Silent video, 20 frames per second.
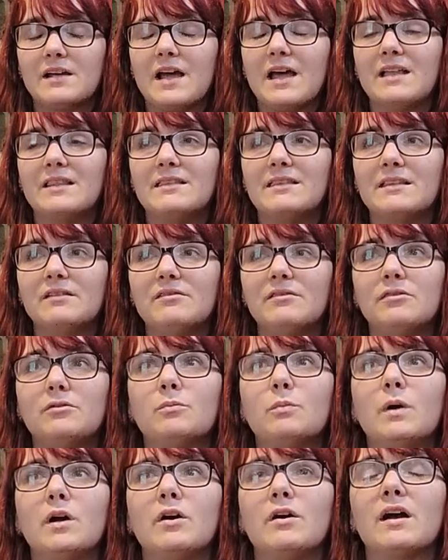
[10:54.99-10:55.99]
And this is
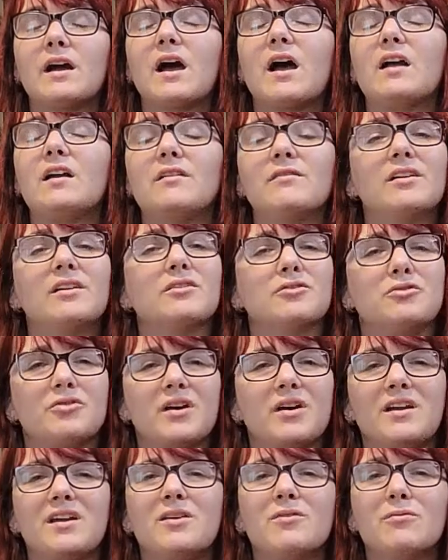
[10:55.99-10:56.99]
where it kind of gets
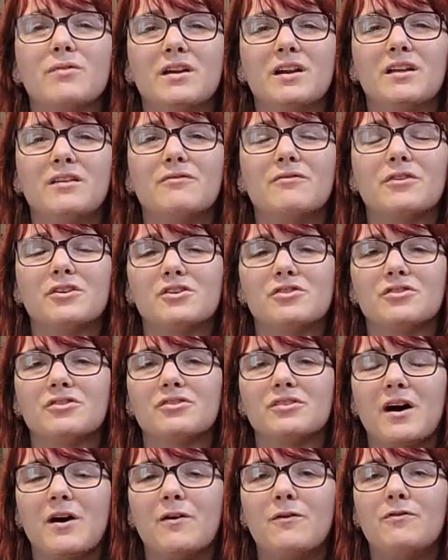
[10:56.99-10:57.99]
tricky reading for
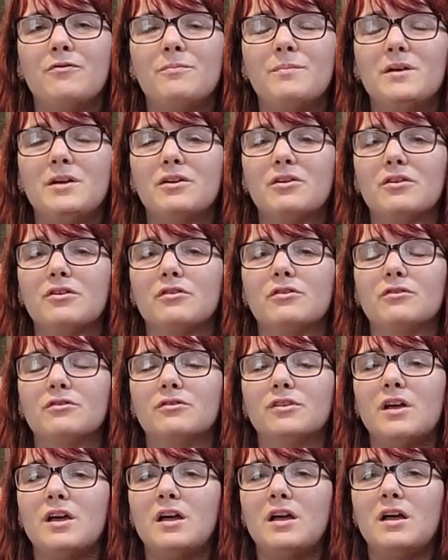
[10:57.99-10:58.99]
yourself, because
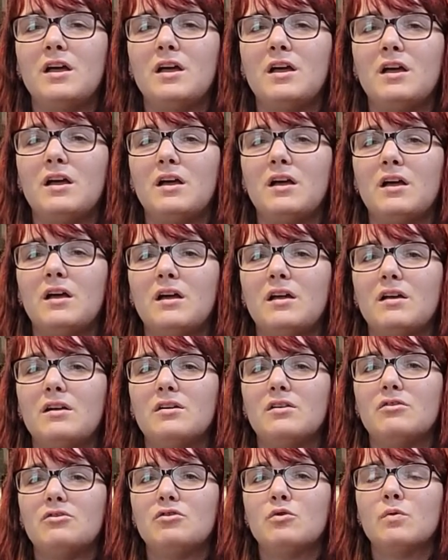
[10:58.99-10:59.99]

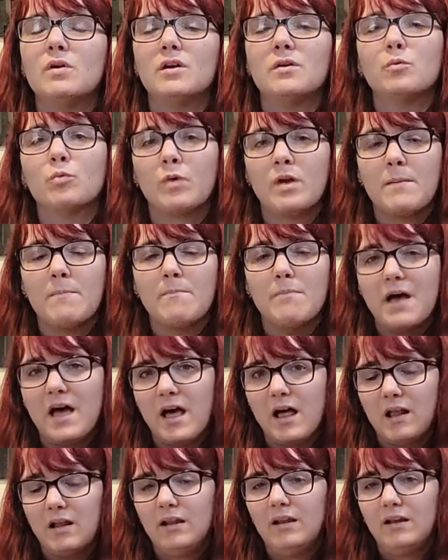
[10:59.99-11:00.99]
you can rebel